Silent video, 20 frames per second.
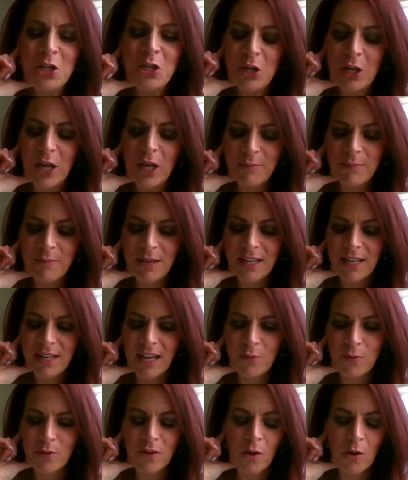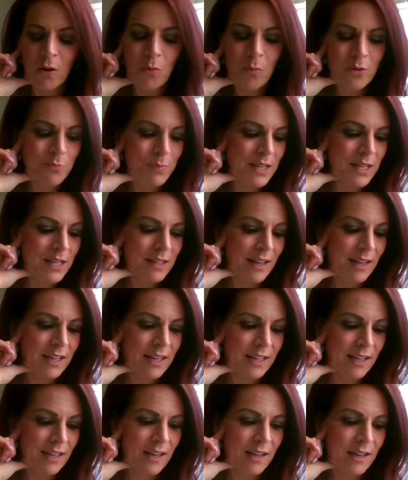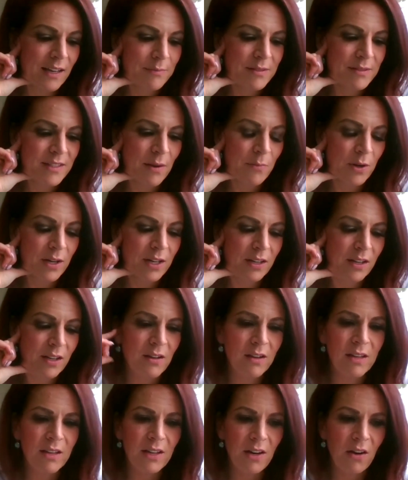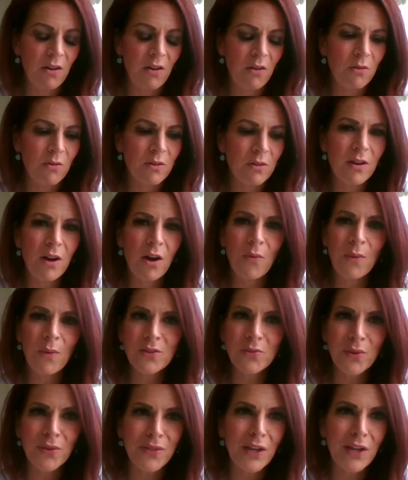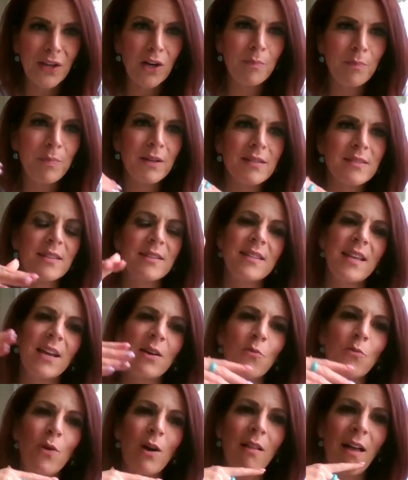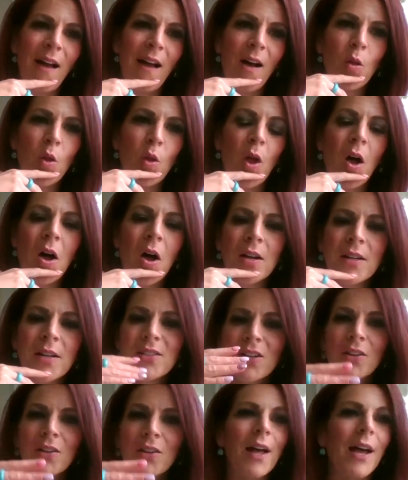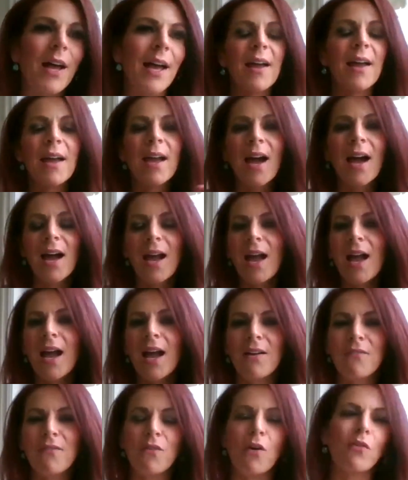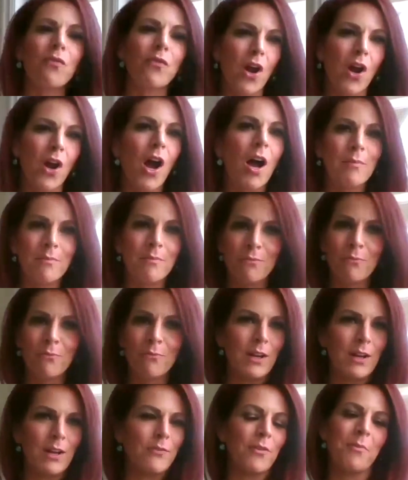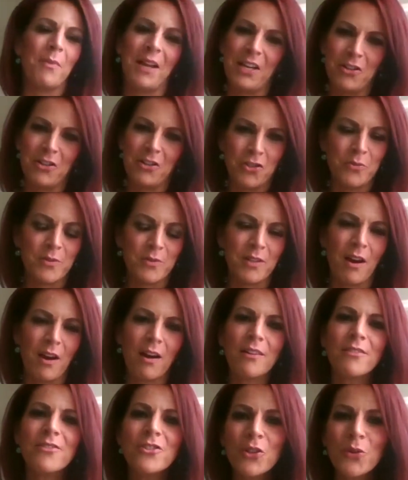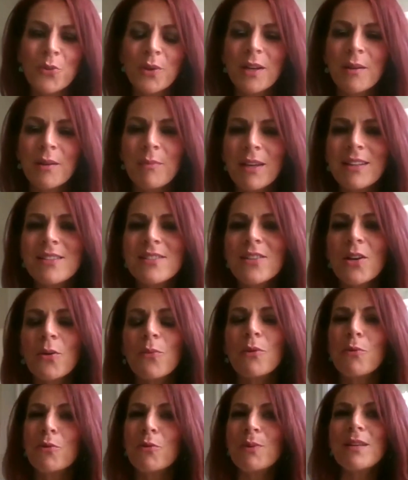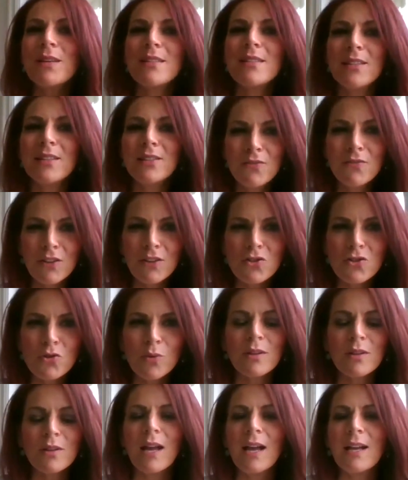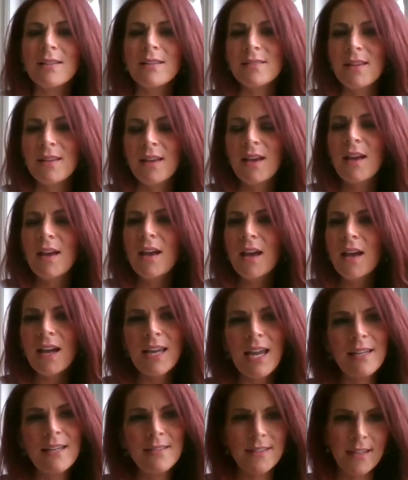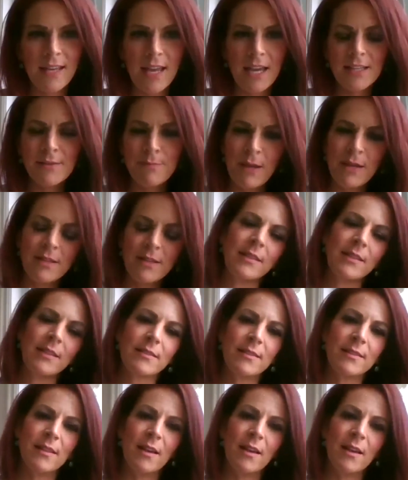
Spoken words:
I mean, it would almost be like someone, you know, going to a therapist and saying, well, how long until I have overcome whatever my issues are? Do you know what I mean? So it would be as individual as a case-to-case basis.